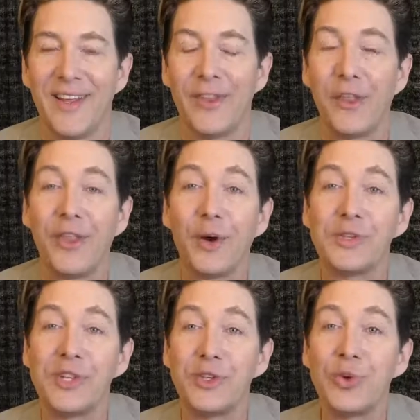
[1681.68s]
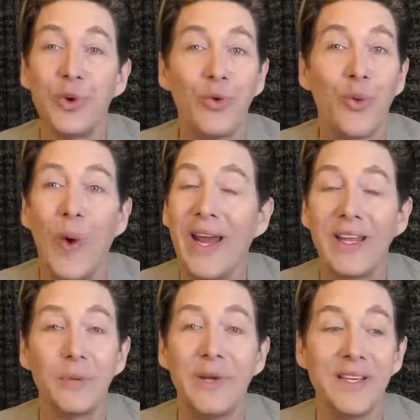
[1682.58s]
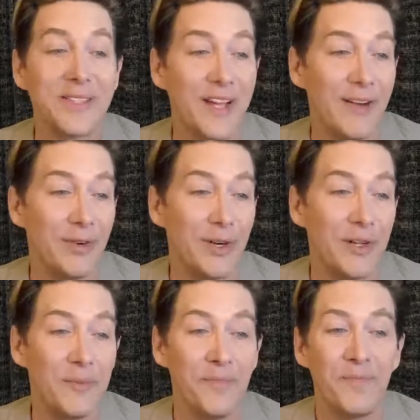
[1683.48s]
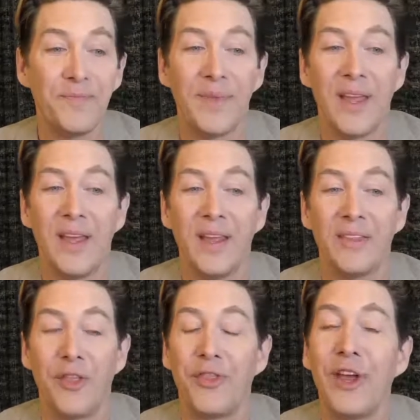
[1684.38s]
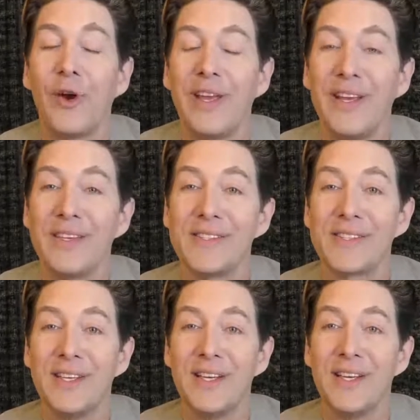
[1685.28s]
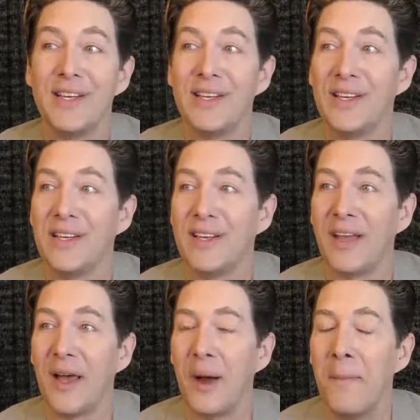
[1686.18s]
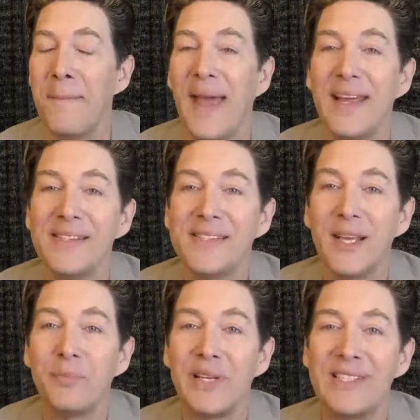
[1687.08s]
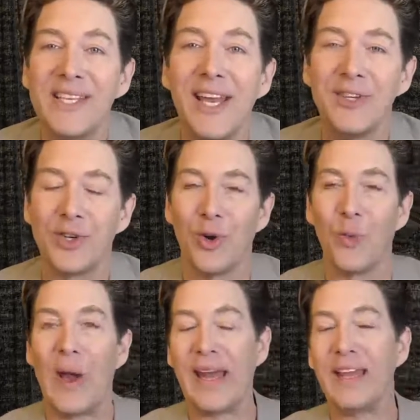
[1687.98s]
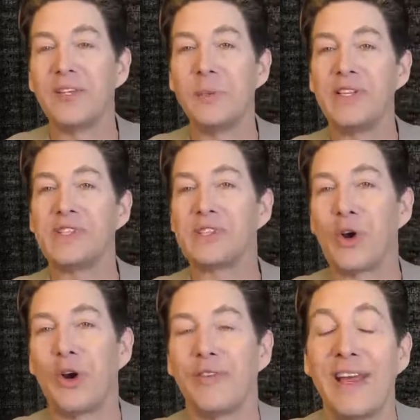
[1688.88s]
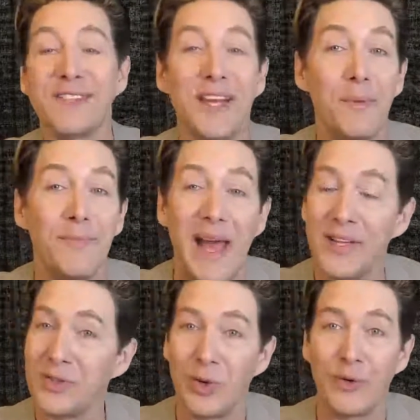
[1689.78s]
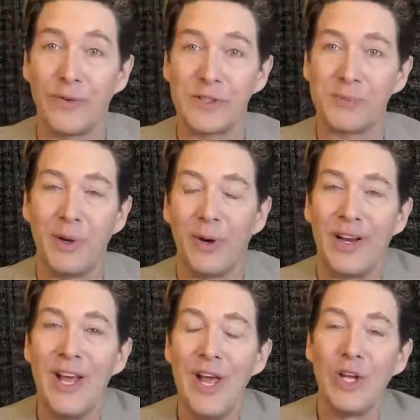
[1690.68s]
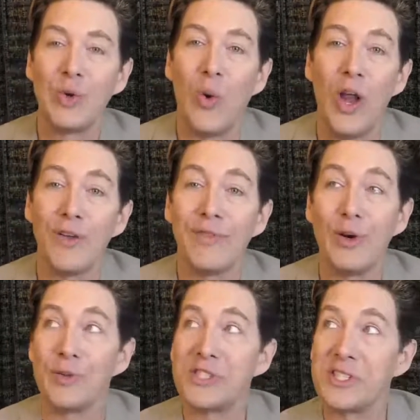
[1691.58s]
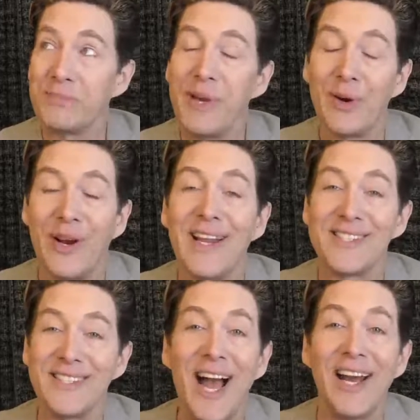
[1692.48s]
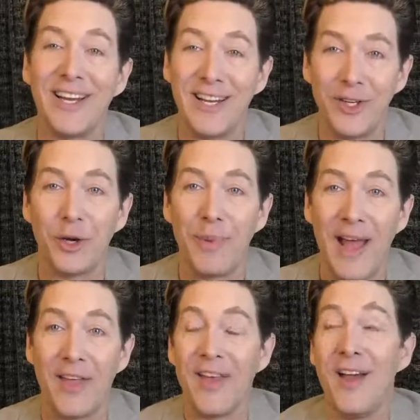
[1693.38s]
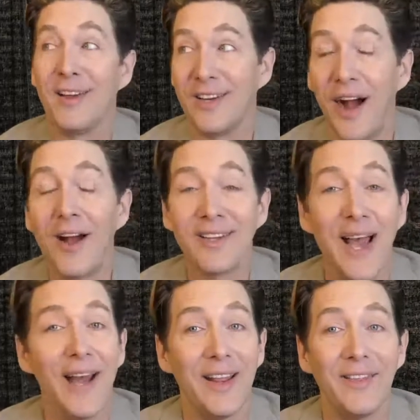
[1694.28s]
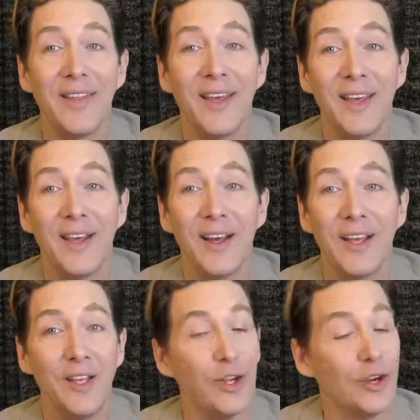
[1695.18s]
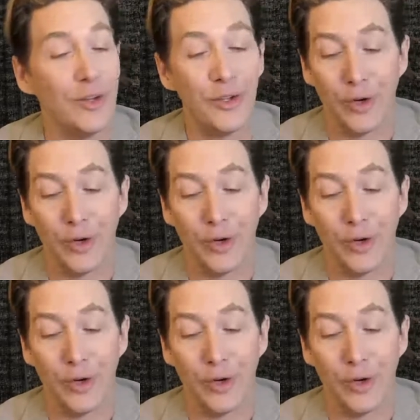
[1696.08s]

and that there is a truth waiting to be discovered, that there is amazing potential waiting to be served as an ambassador for spirit to all of those spirit has guided into your path. God guided your